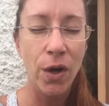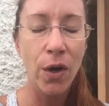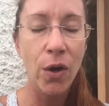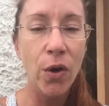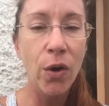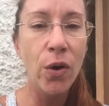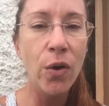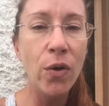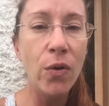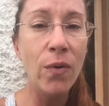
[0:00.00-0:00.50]

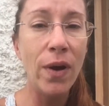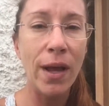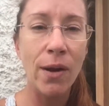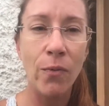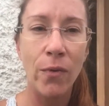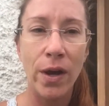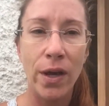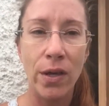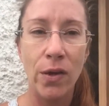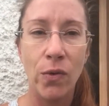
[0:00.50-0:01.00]
who
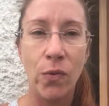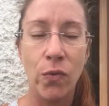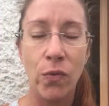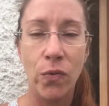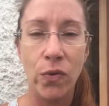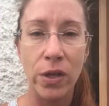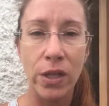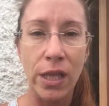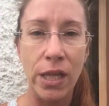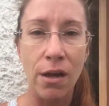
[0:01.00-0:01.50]
and what you
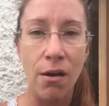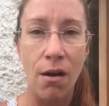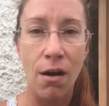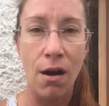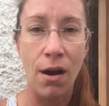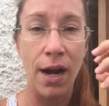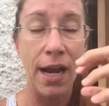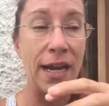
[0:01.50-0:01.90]
really are,